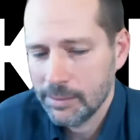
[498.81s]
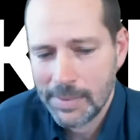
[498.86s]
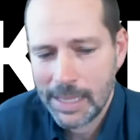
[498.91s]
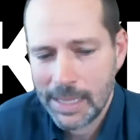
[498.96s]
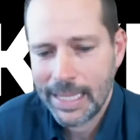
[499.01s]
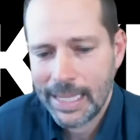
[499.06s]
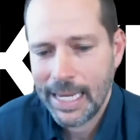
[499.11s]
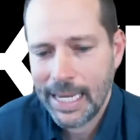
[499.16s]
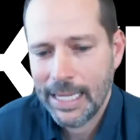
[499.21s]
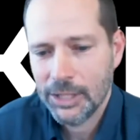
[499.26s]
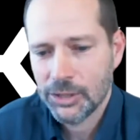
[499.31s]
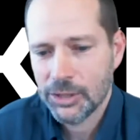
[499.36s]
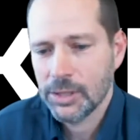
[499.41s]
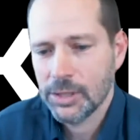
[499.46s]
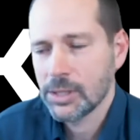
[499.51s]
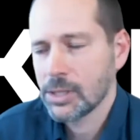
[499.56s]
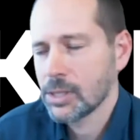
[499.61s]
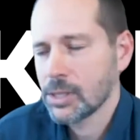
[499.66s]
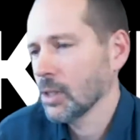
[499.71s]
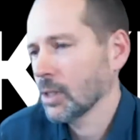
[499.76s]

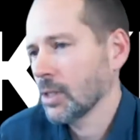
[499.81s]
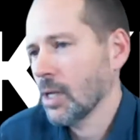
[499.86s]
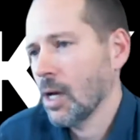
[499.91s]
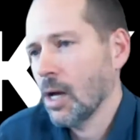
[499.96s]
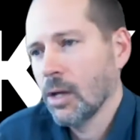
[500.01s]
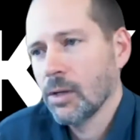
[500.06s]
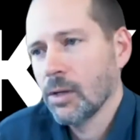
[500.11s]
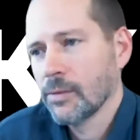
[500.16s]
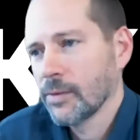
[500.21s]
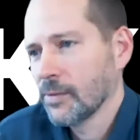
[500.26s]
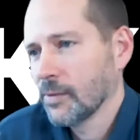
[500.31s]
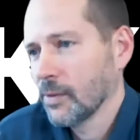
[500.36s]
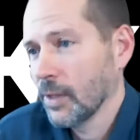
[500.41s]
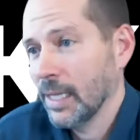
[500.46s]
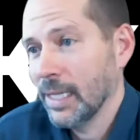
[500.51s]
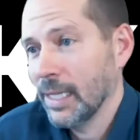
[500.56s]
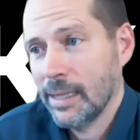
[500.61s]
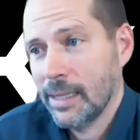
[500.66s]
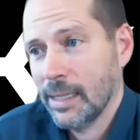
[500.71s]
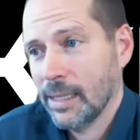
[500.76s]
medications, looked all over for
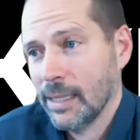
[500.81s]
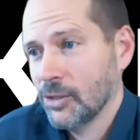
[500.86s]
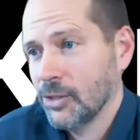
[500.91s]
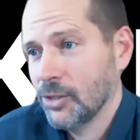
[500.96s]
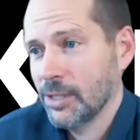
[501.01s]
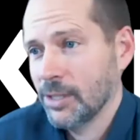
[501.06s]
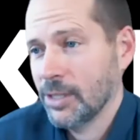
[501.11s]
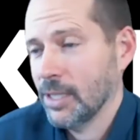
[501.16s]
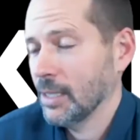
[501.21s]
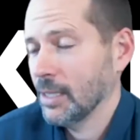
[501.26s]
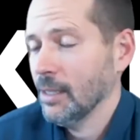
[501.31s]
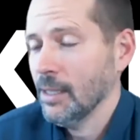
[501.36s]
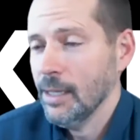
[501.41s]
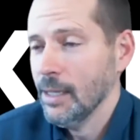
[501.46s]
anything she should.